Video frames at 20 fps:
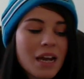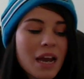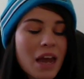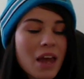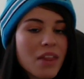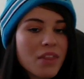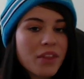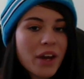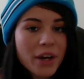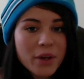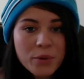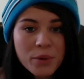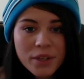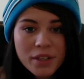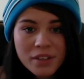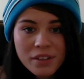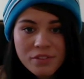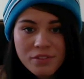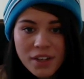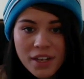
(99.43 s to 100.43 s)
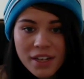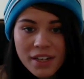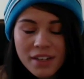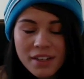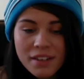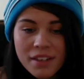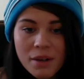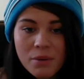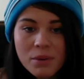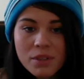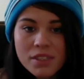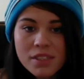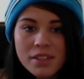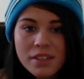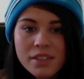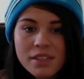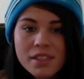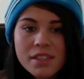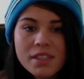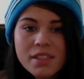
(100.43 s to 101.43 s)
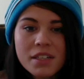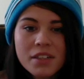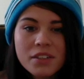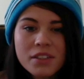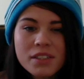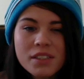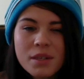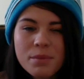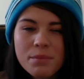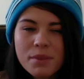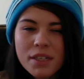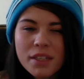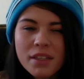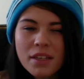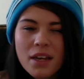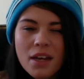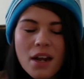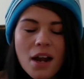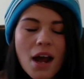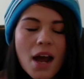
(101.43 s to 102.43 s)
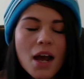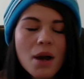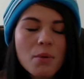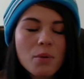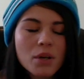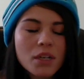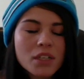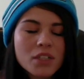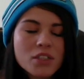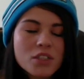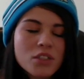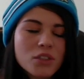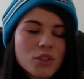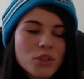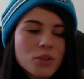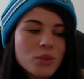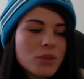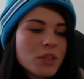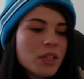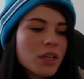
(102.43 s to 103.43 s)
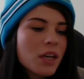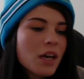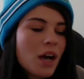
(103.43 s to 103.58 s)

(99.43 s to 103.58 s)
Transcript: and that quickly faded. That wasn't necessarily something that I wanted to do.